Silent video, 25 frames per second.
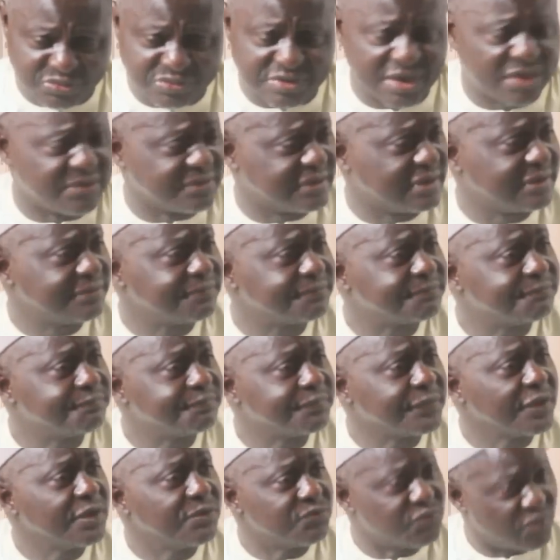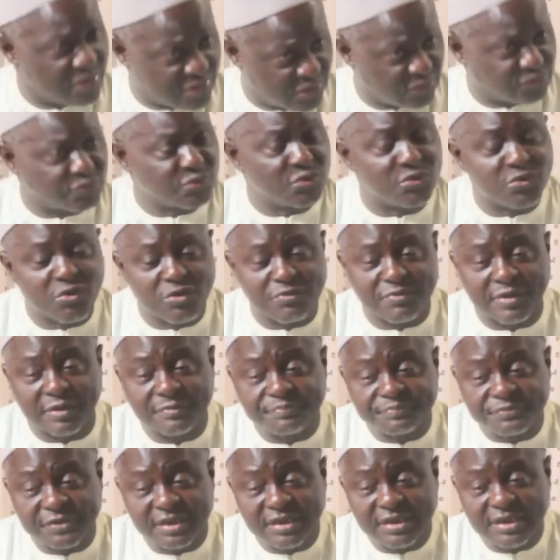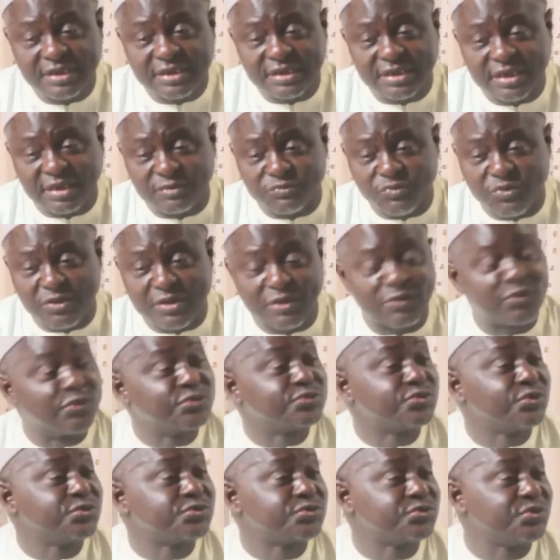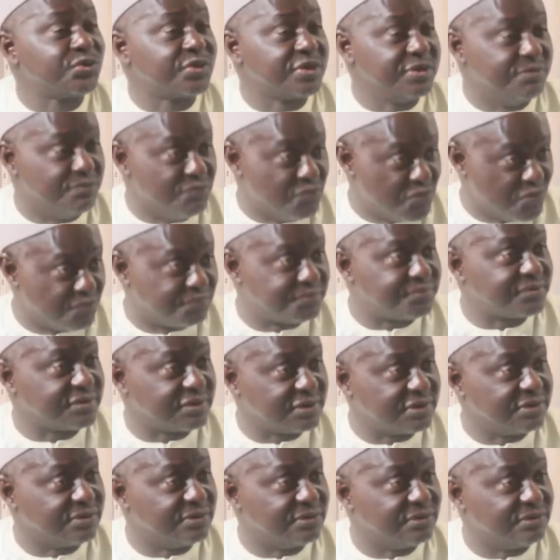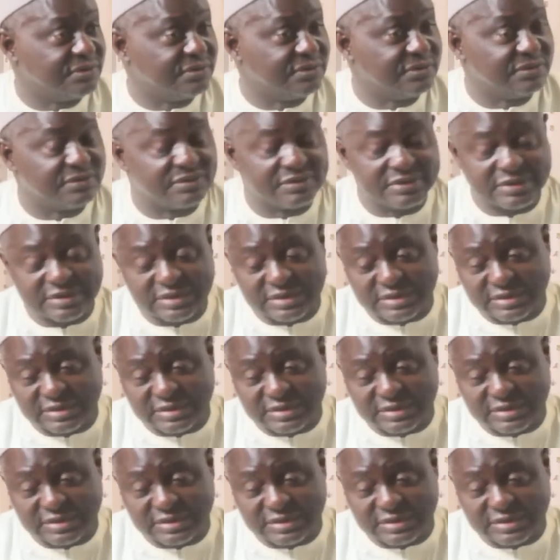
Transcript: 2000. Boubacar took over. Yeah. And Boubacar was also removed in